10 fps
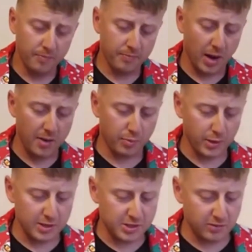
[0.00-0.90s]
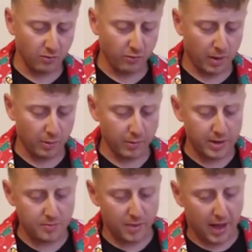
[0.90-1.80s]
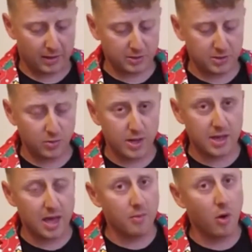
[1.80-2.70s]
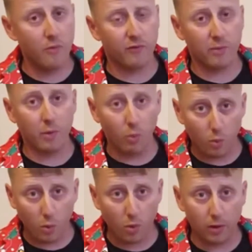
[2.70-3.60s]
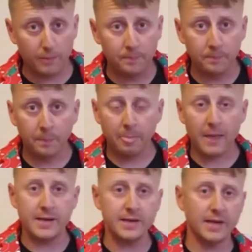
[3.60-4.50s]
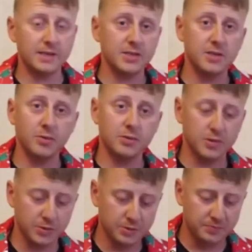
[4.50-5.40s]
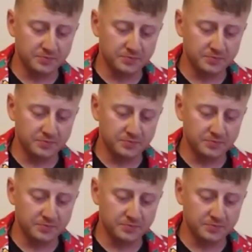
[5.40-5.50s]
by British General Robert Baden-Powell. So he came home from a war in 1902,